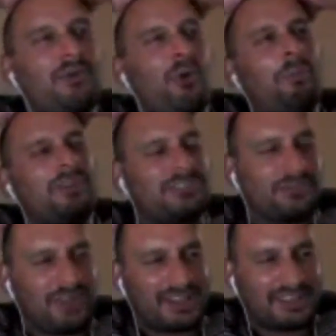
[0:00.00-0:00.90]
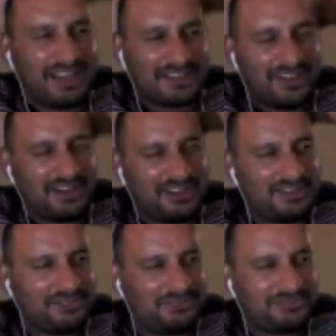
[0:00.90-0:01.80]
almost sort of like that kind of.